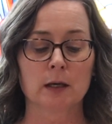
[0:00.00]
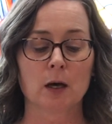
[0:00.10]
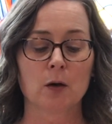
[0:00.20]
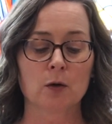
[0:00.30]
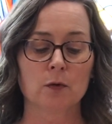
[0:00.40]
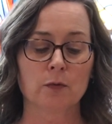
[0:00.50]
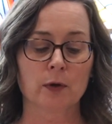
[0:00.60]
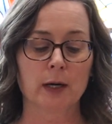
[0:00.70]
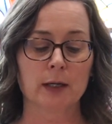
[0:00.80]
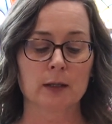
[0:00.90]
Uncle
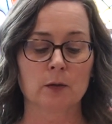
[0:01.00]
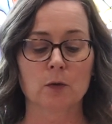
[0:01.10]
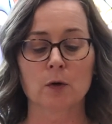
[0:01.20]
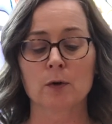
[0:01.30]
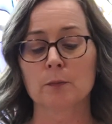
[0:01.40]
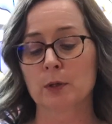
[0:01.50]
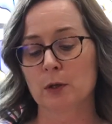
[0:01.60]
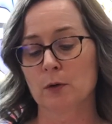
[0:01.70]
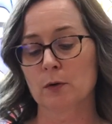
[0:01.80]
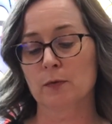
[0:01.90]
Frank, or
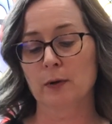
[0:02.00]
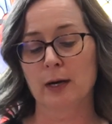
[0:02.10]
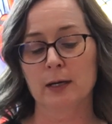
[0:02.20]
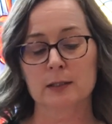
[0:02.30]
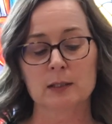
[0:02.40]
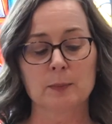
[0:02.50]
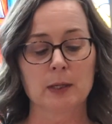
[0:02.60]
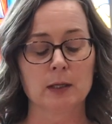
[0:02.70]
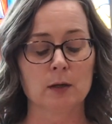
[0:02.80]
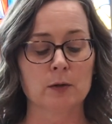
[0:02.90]
Mononcle Frank,
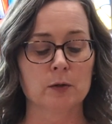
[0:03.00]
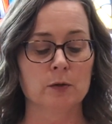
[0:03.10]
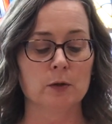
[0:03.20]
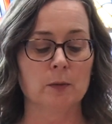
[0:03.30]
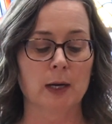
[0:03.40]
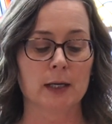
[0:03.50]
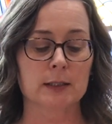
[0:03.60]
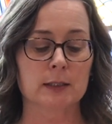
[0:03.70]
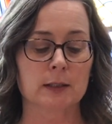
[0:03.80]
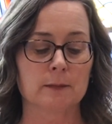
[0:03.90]
depending on who you
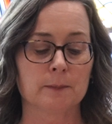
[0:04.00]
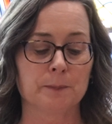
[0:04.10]
ask.